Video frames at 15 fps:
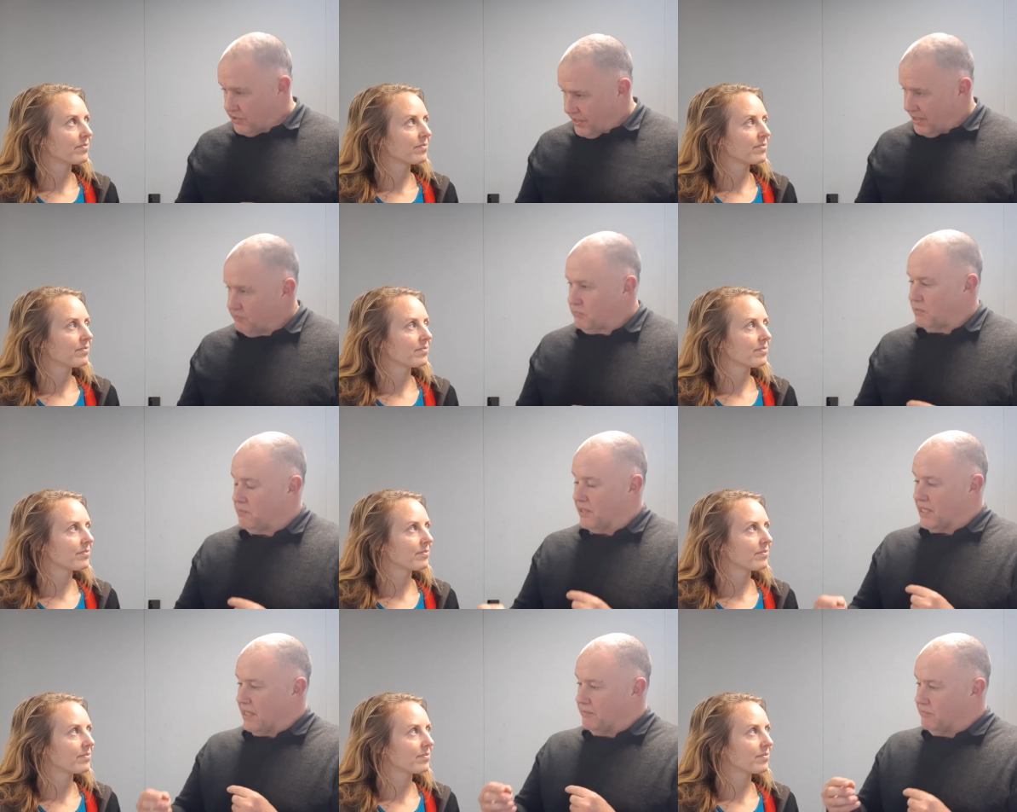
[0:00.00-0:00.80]
Speaker 1: then we
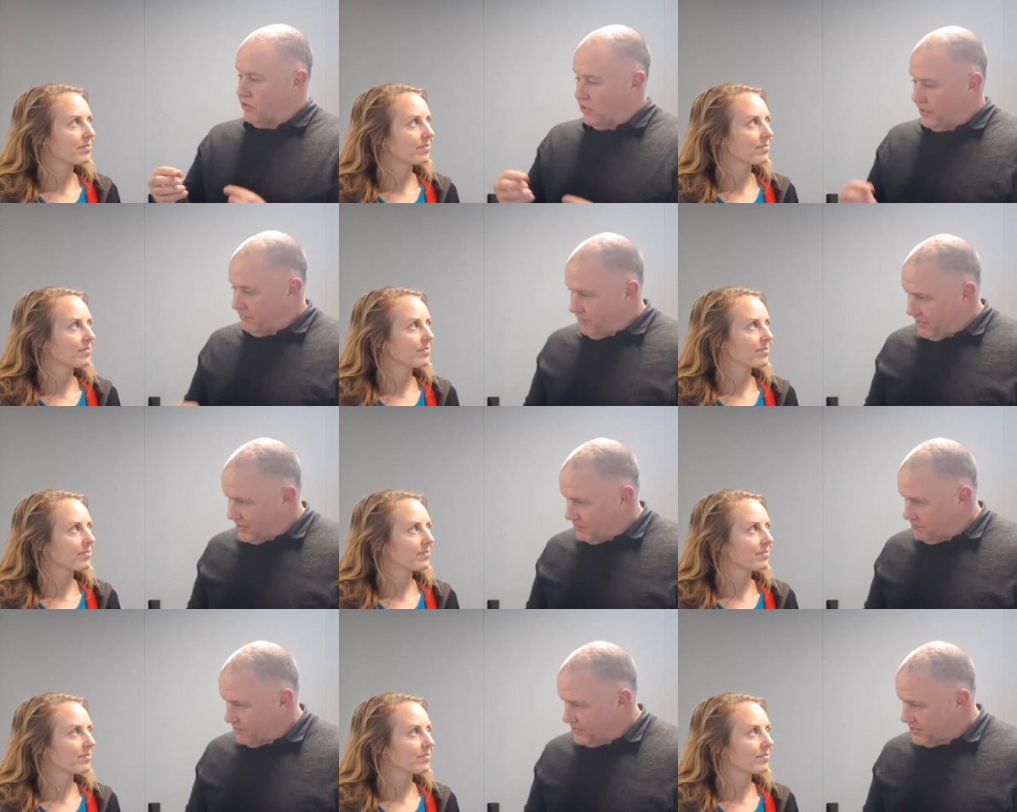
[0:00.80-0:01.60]
become naively
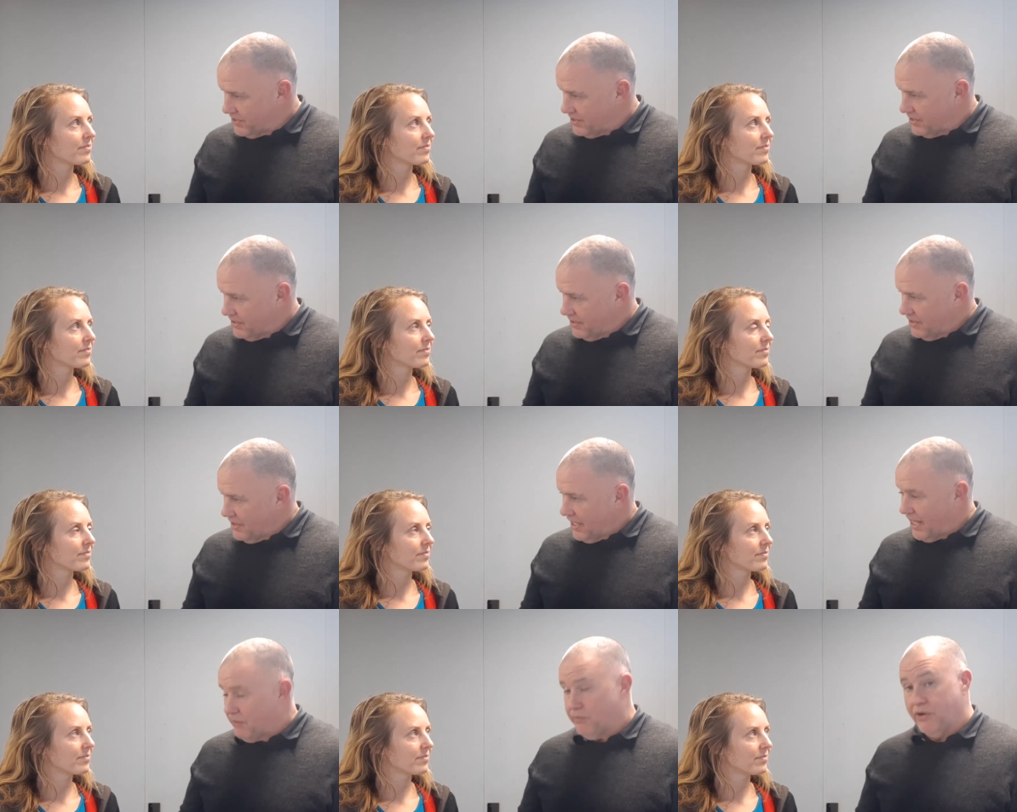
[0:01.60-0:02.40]
complicit
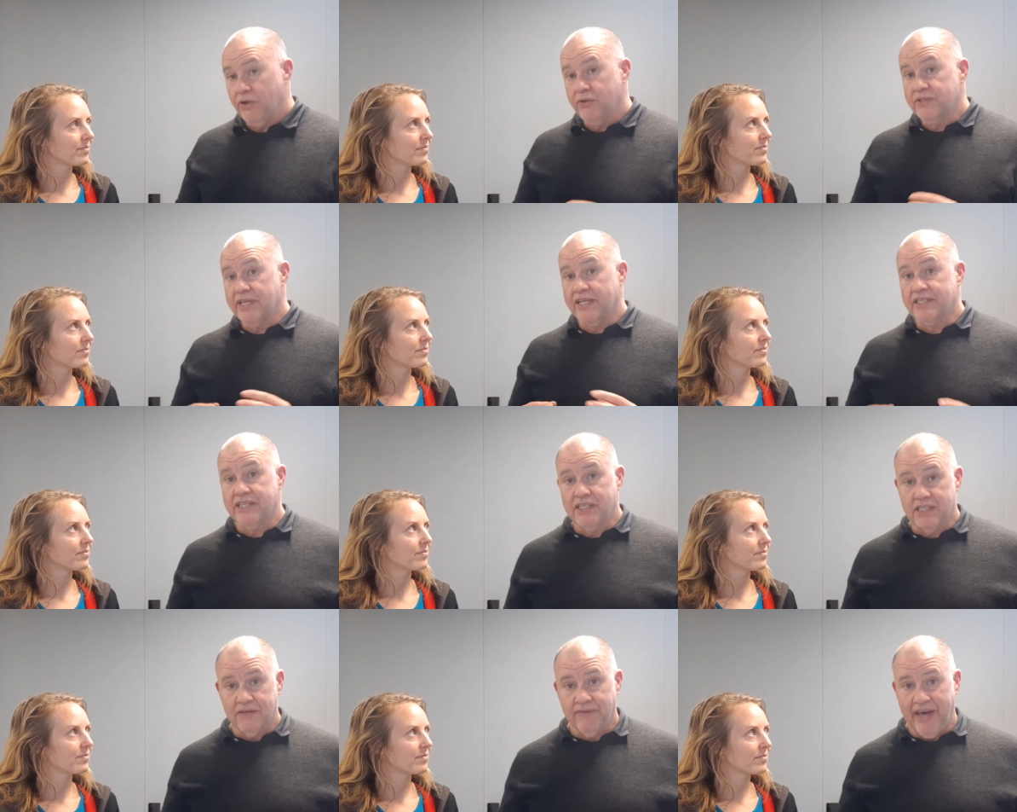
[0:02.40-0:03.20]
and we lose that
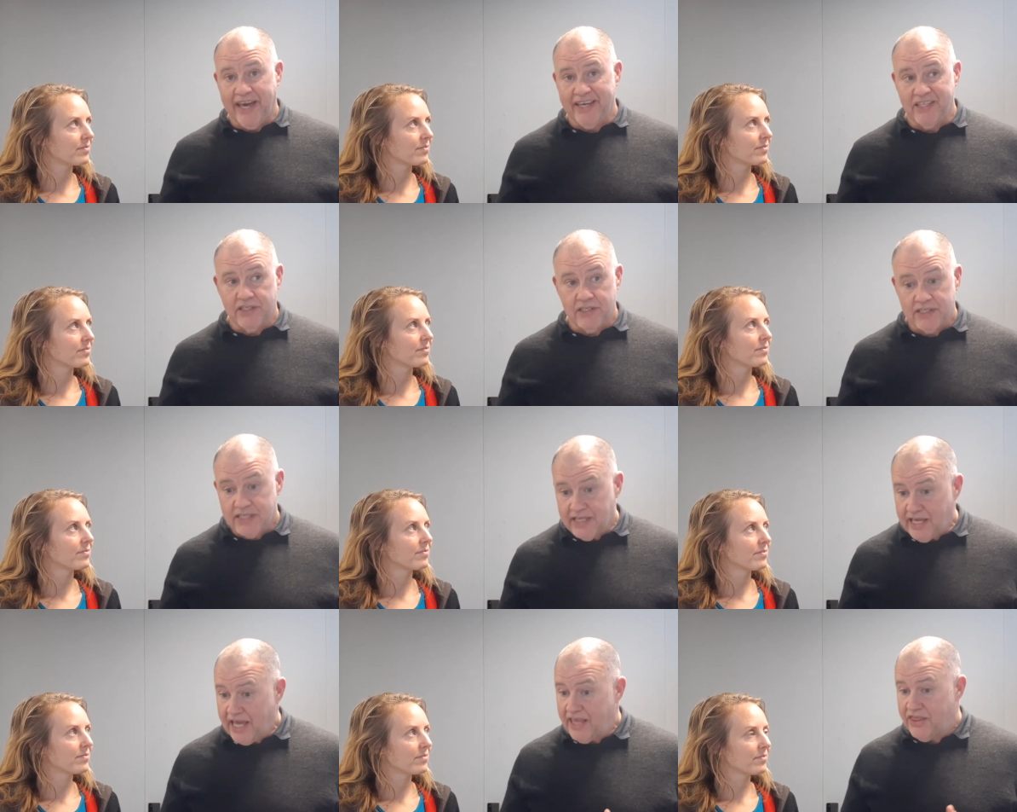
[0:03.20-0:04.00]
sense of
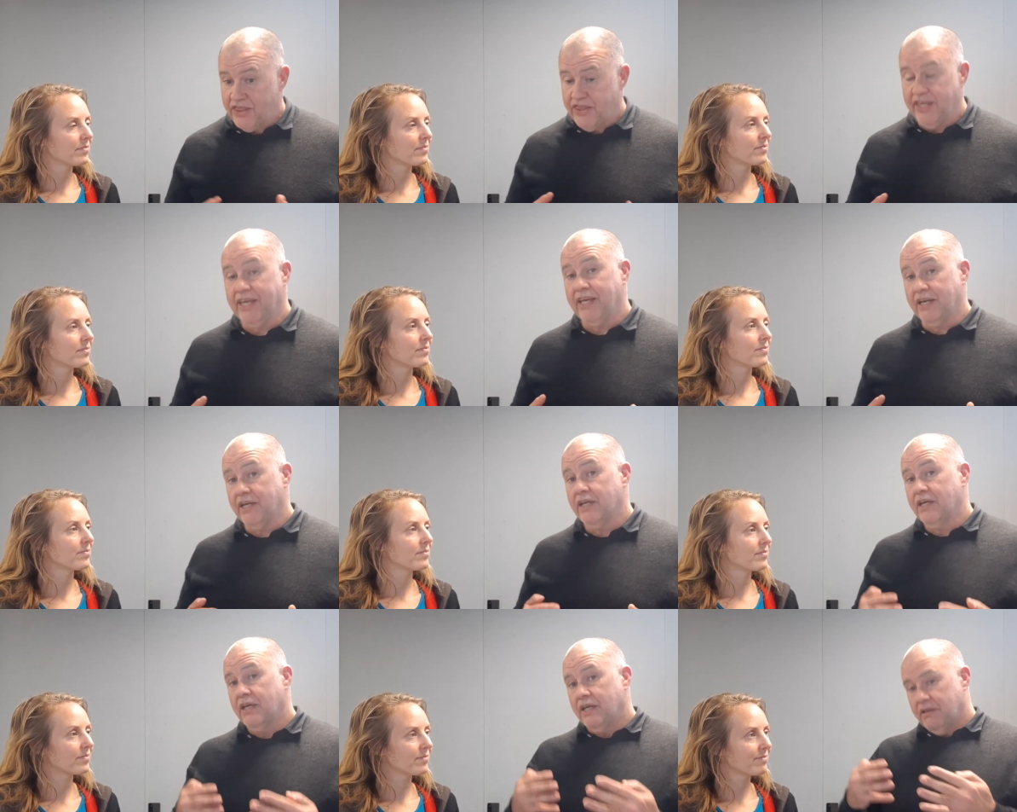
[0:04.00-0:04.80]
agency and then
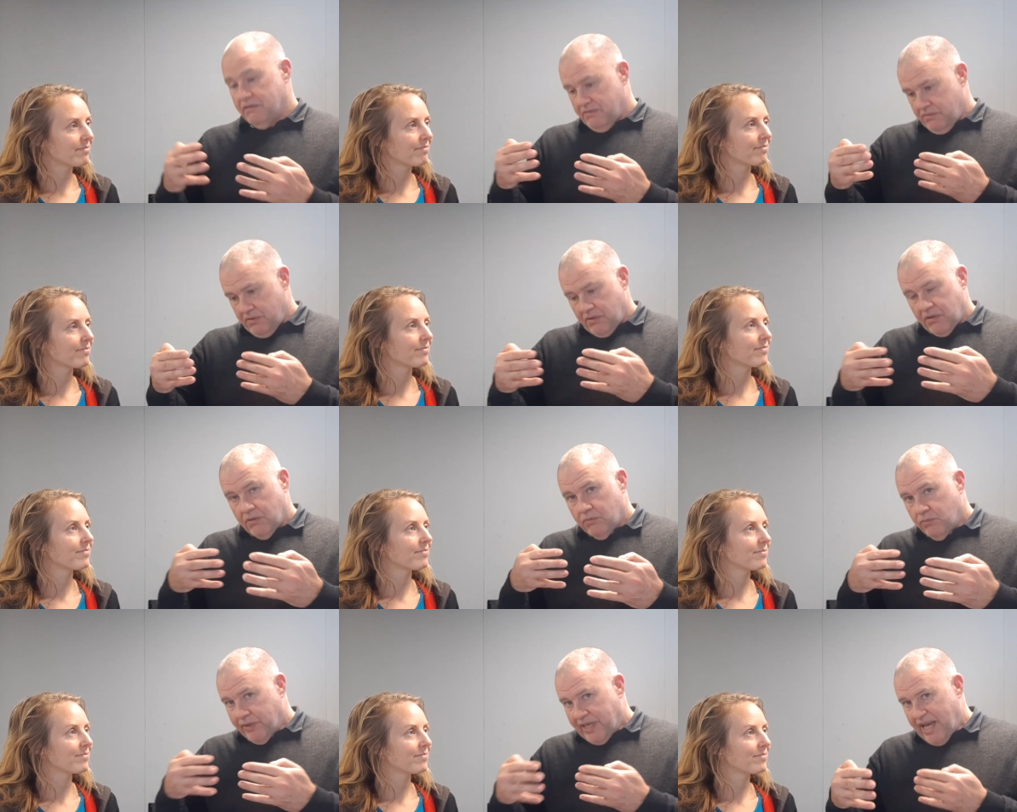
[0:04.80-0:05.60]

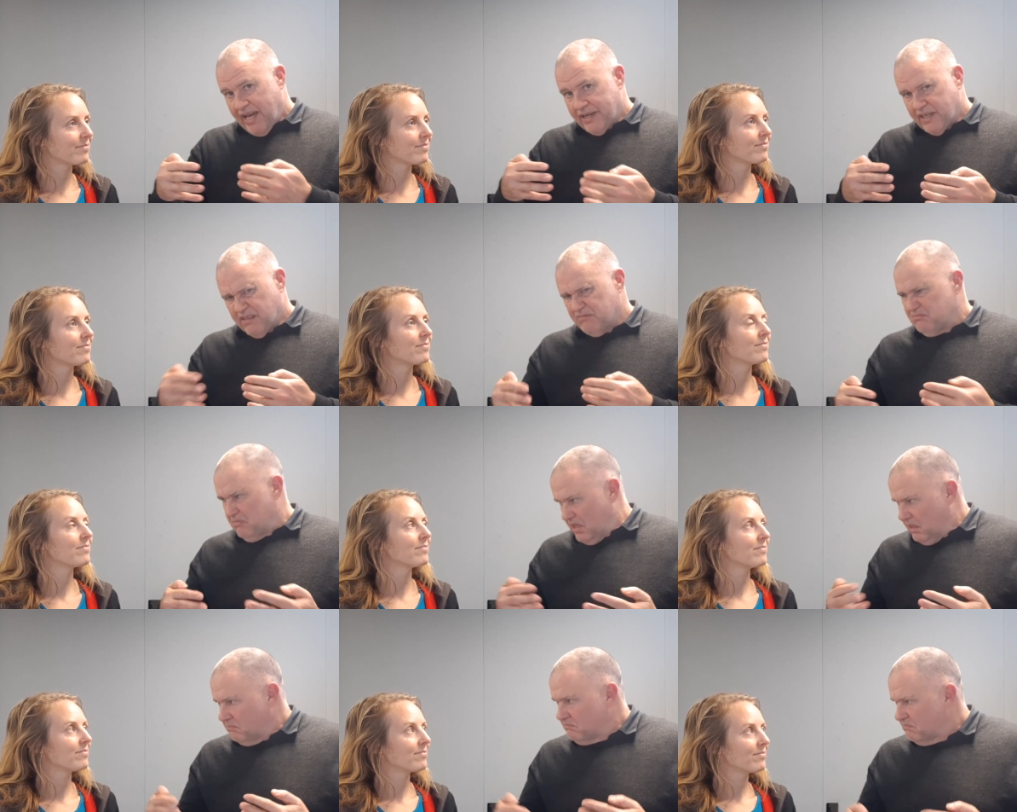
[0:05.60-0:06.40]
we can't, you
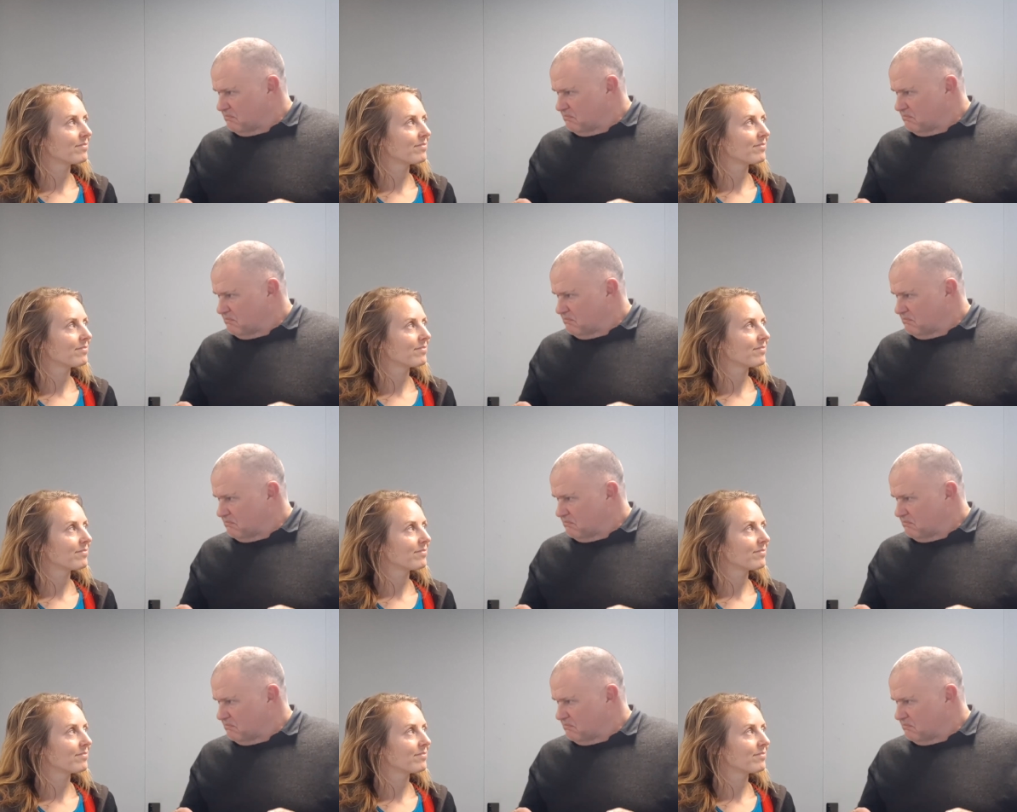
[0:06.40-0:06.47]
know,